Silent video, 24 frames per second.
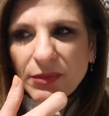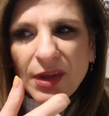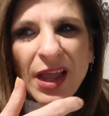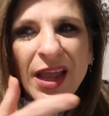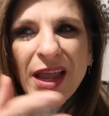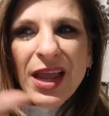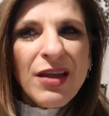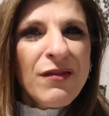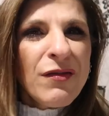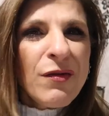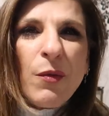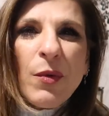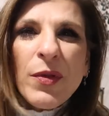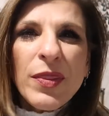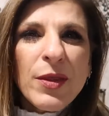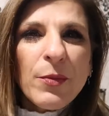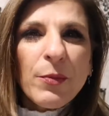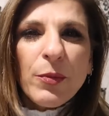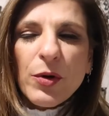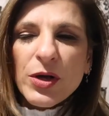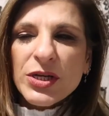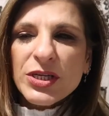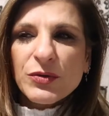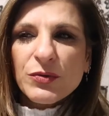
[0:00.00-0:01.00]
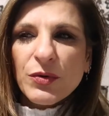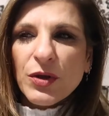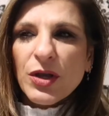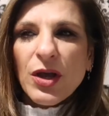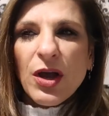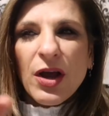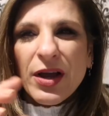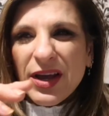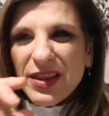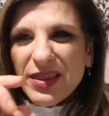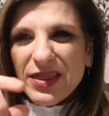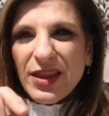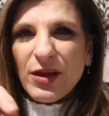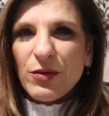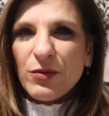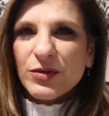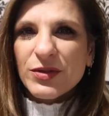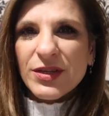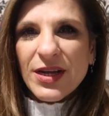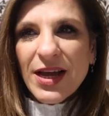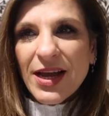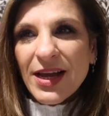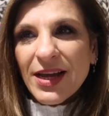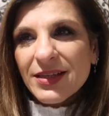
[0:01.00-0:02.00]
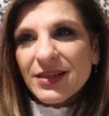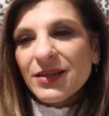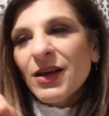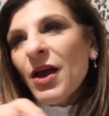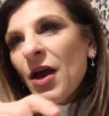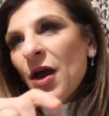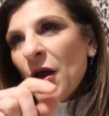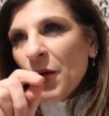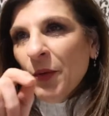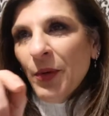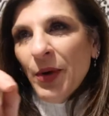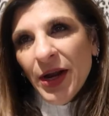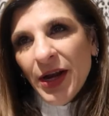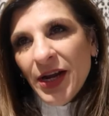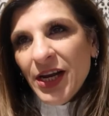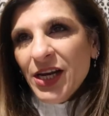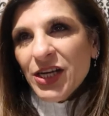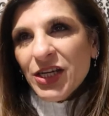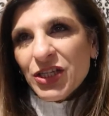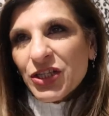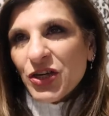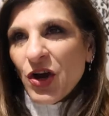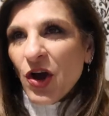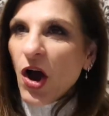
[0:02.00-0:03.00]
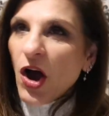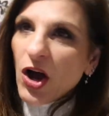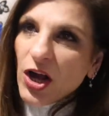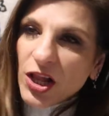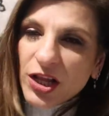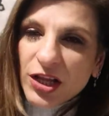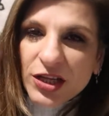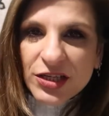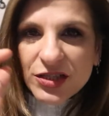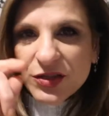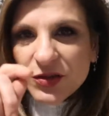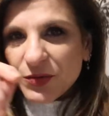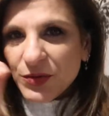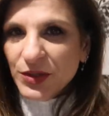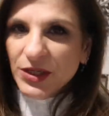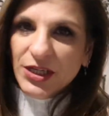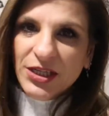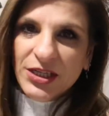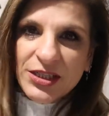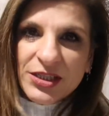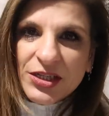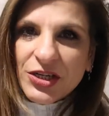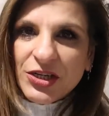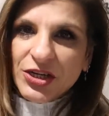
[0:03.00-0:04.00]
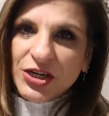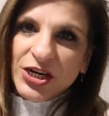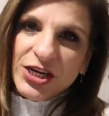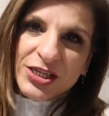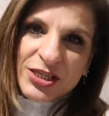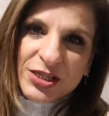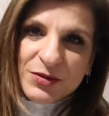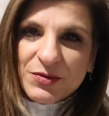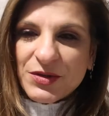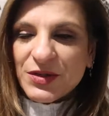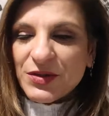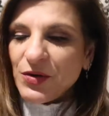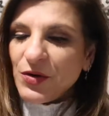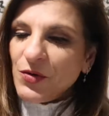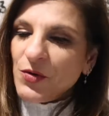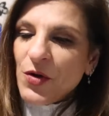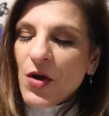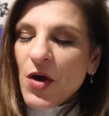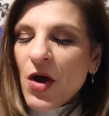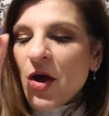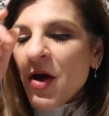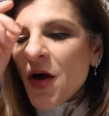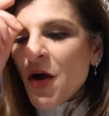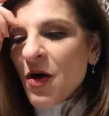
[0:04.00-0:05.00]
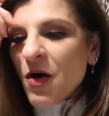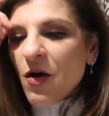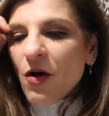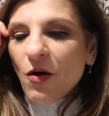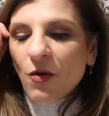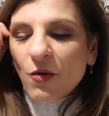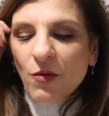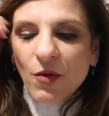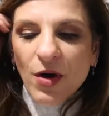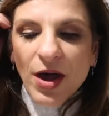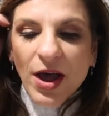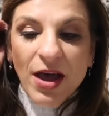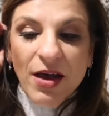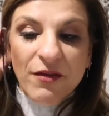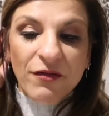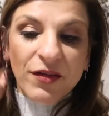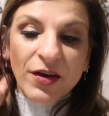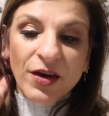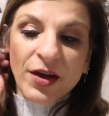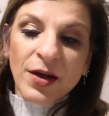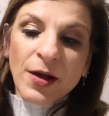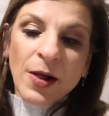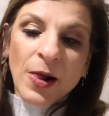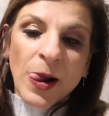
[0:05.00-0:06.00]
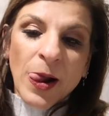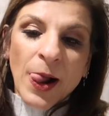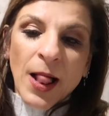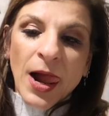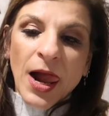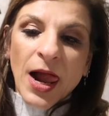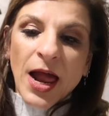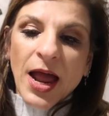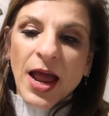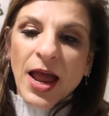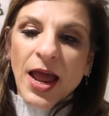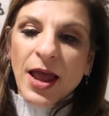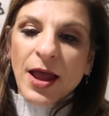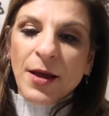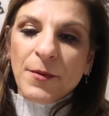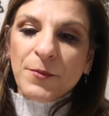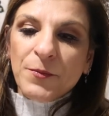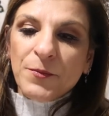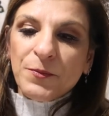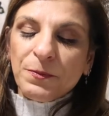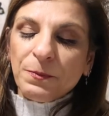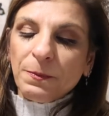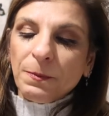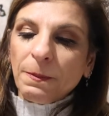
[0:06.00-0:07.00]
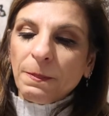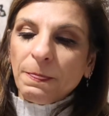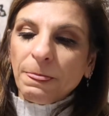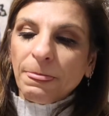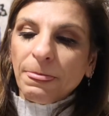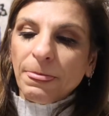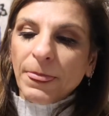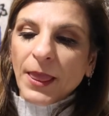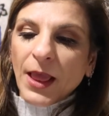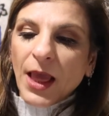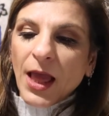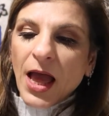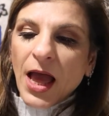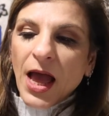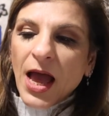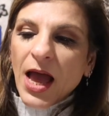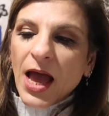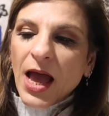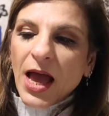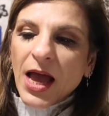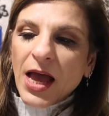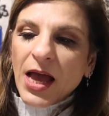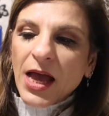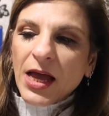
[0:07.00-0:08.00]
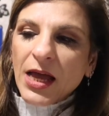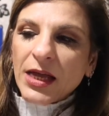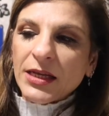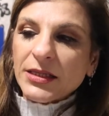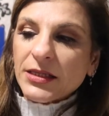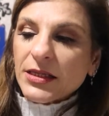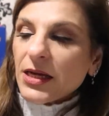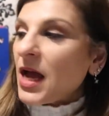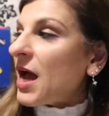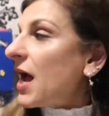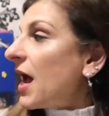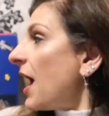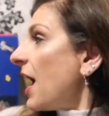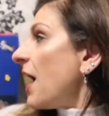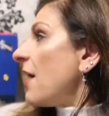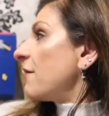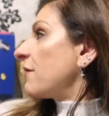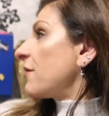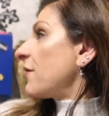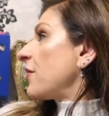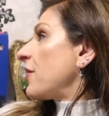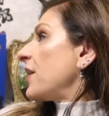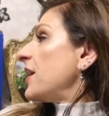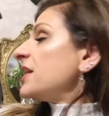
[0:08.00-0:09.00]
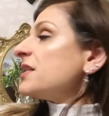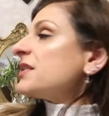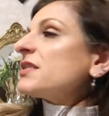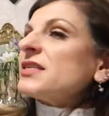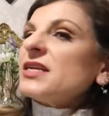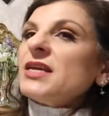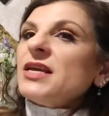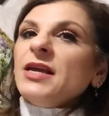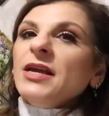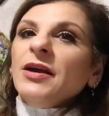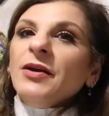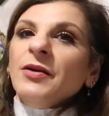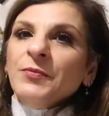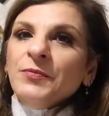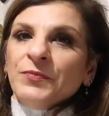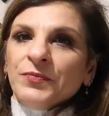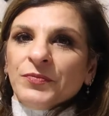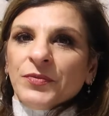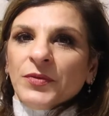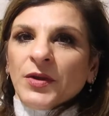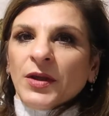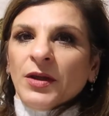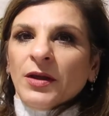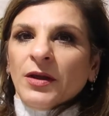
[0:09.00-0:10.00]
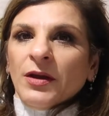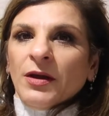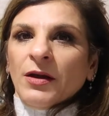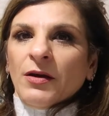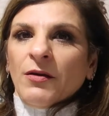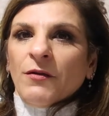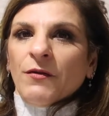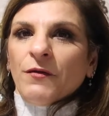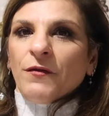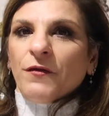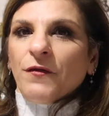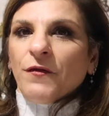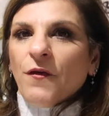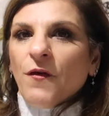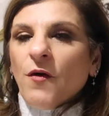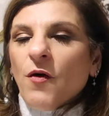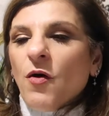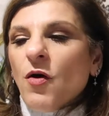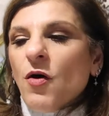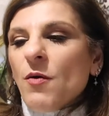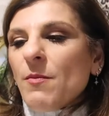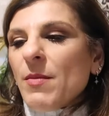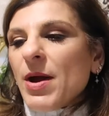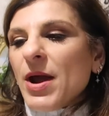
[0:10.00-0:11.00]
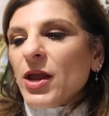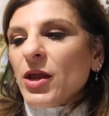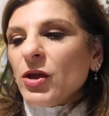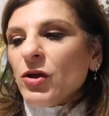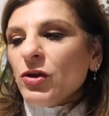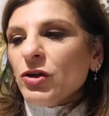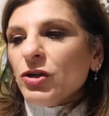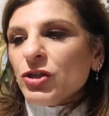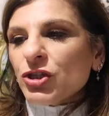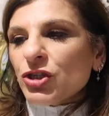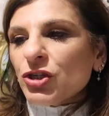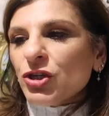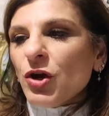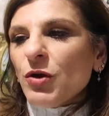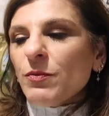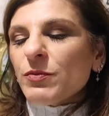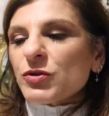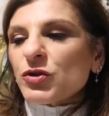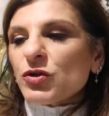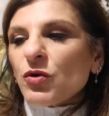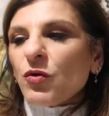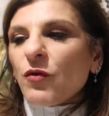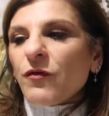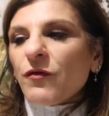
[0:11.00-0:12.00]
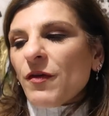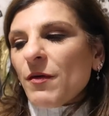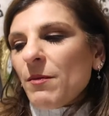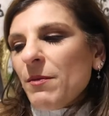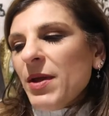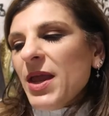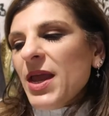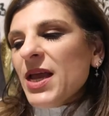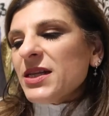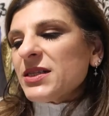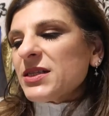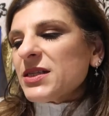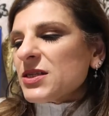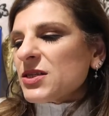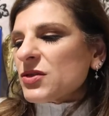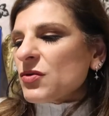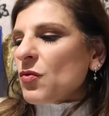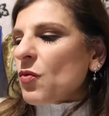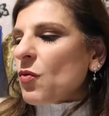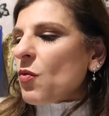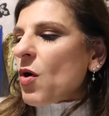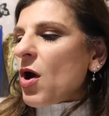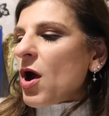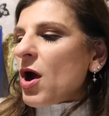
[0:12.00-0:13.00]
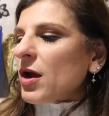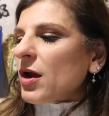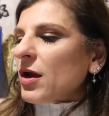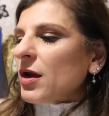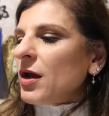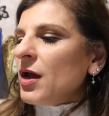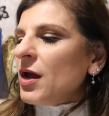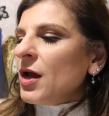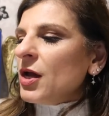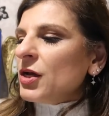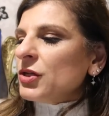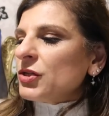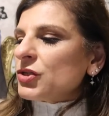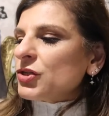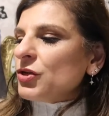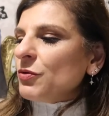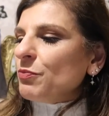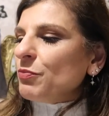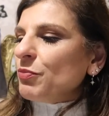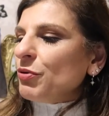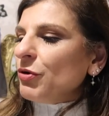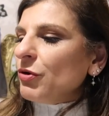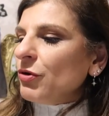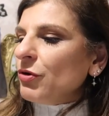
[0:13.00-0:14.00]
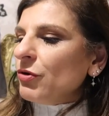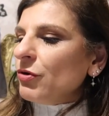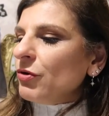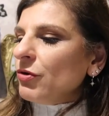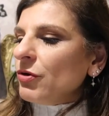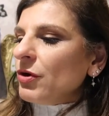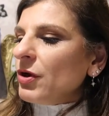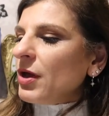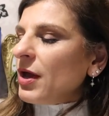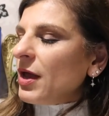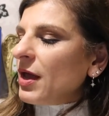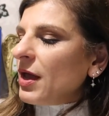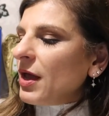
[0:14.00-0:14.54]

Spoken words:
Even when the boys were young and they would add, we need chocolates, we need crisps, or whatever. And I have this here for my YouTube. So for me, it doesn't work to put